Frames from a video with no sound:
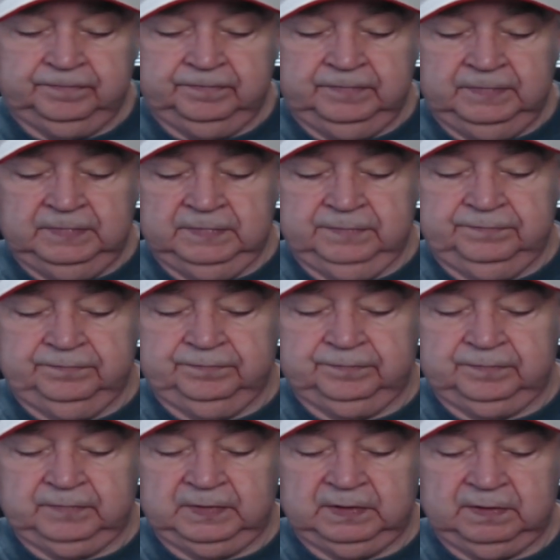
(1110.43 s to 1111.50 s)

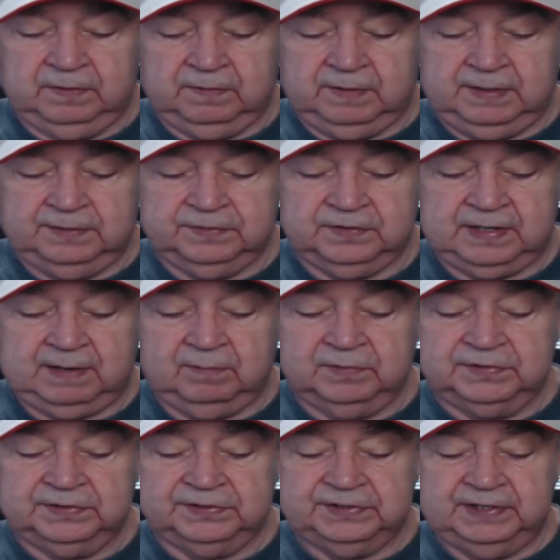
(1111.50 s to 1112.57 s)
All right, so that
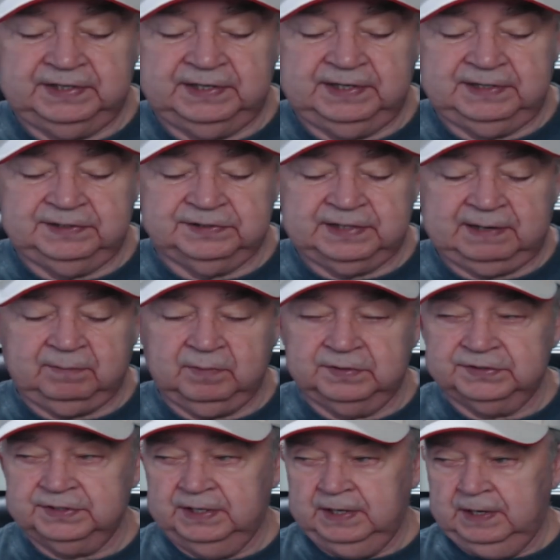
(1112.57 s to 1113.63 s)
was the CDs. That
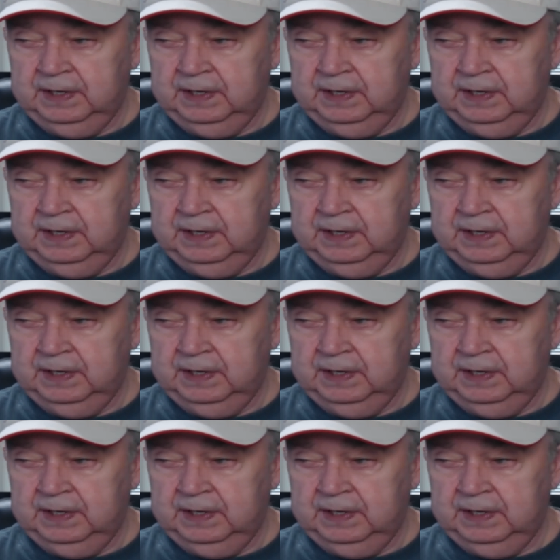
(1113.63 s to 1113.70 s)
was